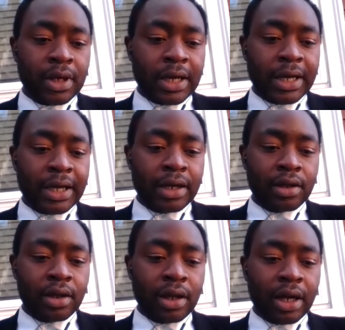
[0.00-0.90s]
And
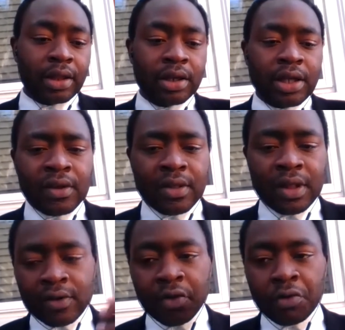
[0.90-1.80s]
I think that's like
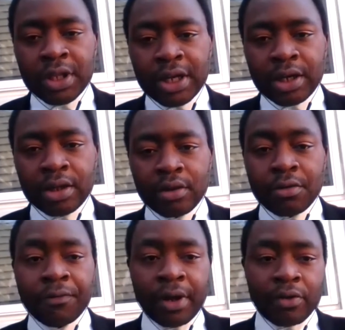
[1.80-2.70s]
a story that
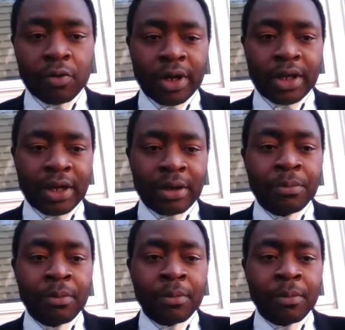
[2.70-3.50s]
reflects who I am,